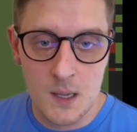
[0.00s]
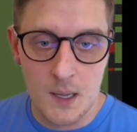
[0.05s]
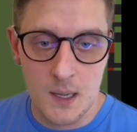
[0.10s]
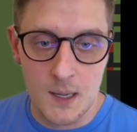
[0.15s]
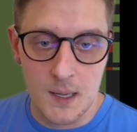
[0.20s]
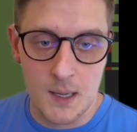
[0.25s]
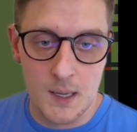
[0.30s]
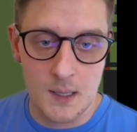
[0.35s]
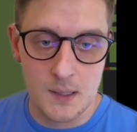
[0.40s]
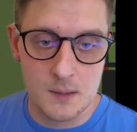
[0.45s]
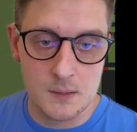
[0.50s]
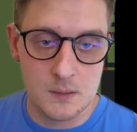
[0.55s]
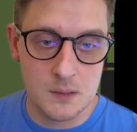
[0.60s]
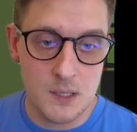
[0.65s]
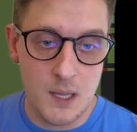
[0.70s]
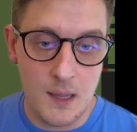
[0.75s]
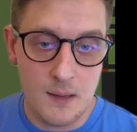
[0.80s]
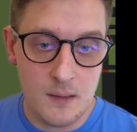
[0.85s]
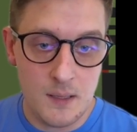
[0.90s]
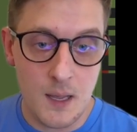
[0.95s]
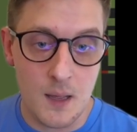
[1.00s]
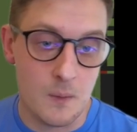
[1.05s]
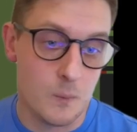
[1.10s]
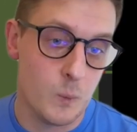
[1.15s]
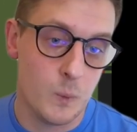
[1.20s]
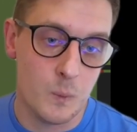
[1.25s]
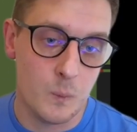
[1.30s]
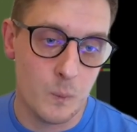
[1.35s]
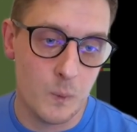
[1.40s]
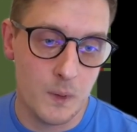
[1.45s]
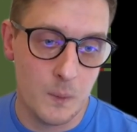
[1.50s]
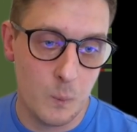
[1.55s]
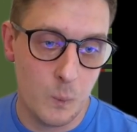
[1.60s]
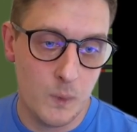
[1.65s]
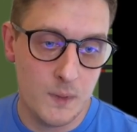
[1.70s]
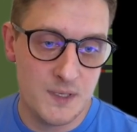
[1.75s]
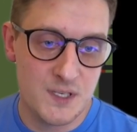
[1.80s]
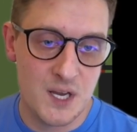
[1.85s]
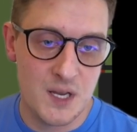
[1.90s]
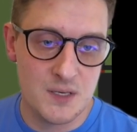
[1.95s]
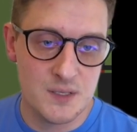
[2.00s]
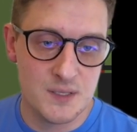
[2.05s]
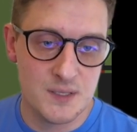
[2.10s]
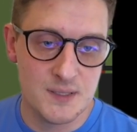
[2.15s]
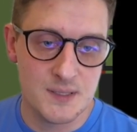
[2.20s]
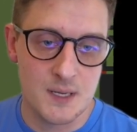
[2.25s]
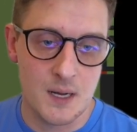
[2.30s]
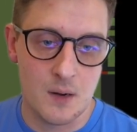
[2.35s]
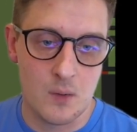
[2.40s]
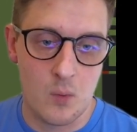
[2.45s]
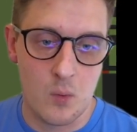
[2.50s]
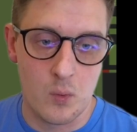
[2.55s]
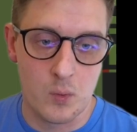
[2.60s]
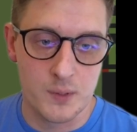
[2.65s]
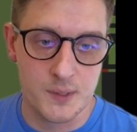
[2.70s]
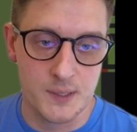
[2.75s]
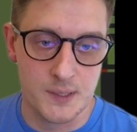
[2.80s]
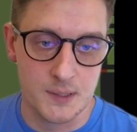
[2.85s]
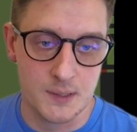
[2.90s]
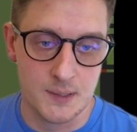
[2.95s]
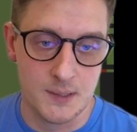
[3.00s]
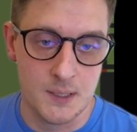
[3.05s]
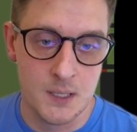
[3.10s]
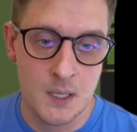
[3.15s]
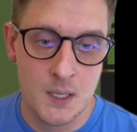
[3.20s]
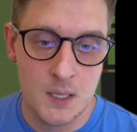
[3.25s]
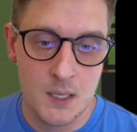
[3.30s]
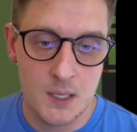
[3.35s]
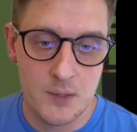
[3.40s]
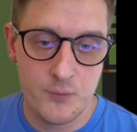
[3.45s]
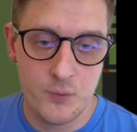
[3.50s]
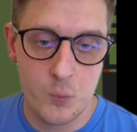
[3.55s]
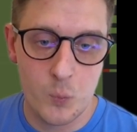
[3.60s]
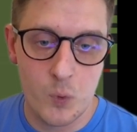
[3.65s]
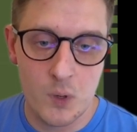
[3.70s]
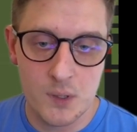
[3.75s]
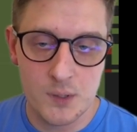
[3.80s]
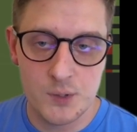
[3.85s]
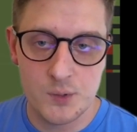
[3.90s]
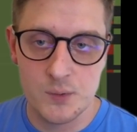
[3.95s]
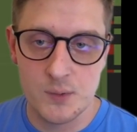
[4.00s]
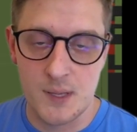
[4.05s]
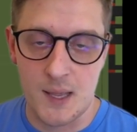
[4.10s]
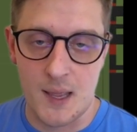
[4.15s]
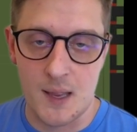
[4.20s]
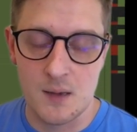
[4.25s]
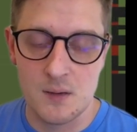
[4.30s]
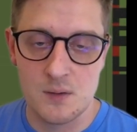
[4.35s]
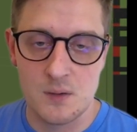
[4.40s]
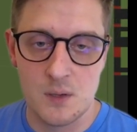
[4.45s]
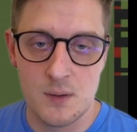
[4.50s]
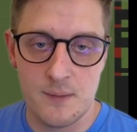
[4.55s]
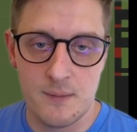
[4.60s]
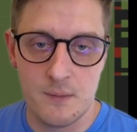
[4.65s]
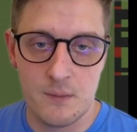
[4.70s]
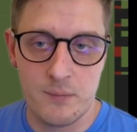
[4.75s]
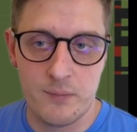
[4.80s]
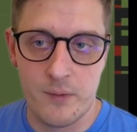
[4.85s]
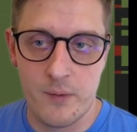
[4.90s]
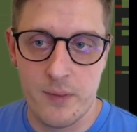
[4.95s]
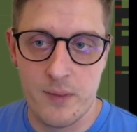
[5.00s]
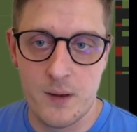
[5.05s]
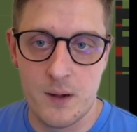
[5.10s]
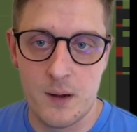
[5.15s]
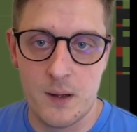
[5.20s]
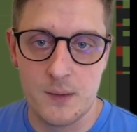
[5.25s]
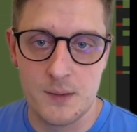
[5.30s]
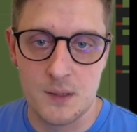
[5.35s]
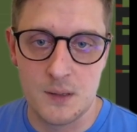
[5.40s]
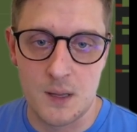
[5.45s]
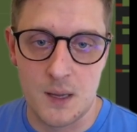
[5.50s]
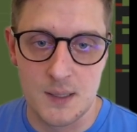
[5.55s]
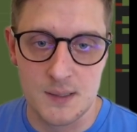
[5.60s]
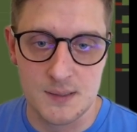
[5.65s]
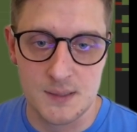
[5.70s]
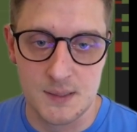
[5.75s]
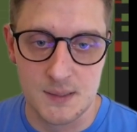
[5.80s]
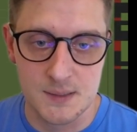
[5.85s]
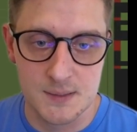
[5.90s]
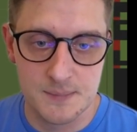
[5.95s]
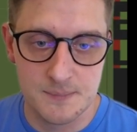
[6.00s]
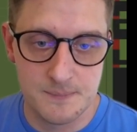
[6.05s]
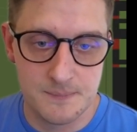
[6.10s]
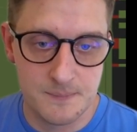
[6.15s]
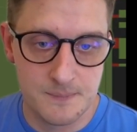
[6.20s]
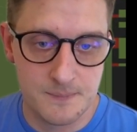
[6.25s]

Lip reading: And yeah, we change it accordingly. If you want, you can further analyze this.